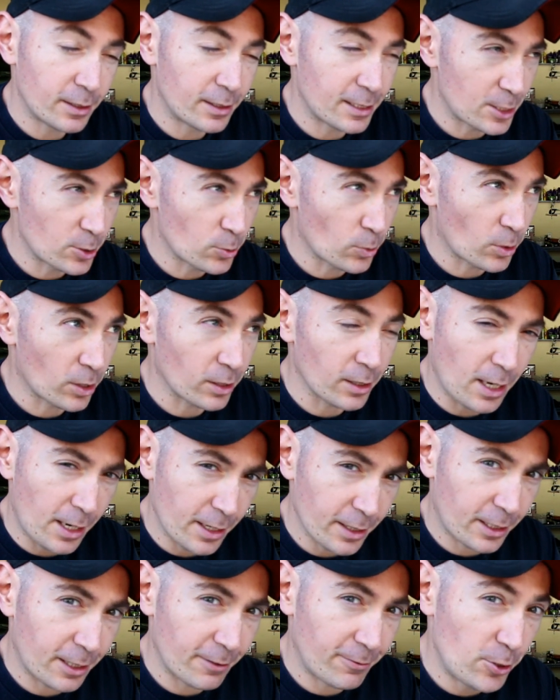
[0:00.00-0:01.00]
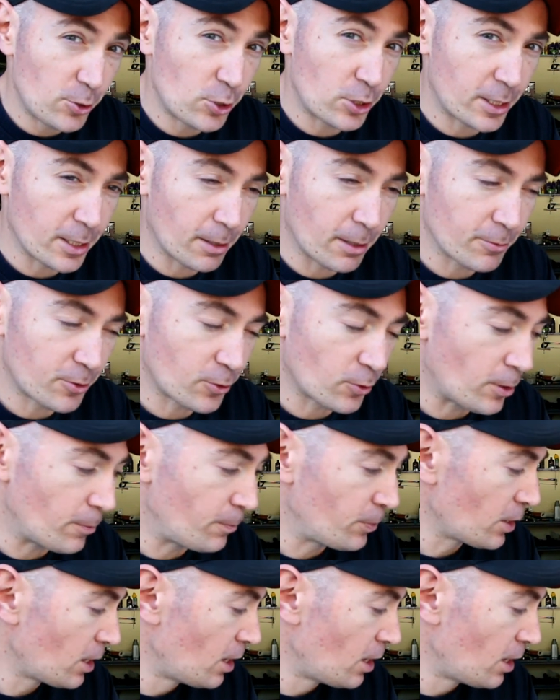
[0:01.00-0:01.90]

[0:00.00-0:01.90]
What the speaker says: and this is where a lot of the confusion comes from,